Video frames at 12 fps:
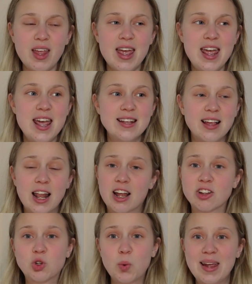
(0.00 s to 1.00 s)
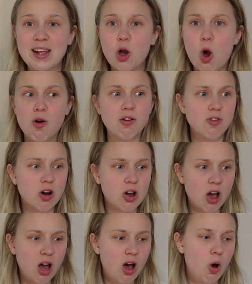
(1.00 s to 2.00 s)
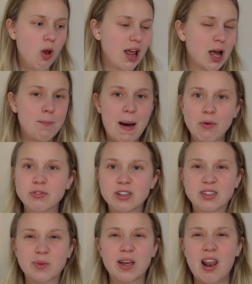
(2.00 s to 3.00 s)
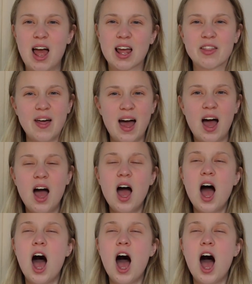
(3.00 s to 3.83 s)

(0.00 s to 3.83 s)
is like a swing or a rocker or like a bounce or something like that.